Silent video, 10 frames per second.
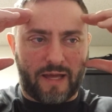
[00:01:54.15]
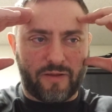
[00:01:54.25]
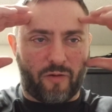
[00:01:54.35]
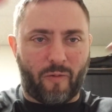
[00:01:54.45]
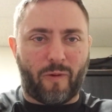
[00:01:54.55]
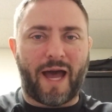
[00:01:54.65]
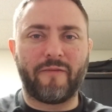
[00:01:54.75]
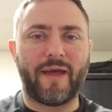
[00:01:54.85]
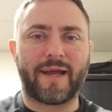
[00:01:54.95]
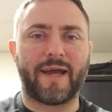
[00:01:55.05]
you know, well,
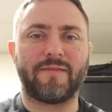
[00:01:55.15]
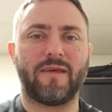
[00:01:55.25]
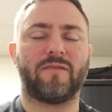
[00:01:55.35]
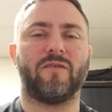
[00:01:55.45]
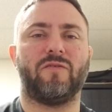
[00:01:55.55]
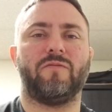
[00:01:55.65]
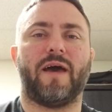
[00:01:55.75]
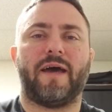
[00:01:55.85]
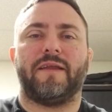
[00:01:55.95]
how'd that guy think to do that?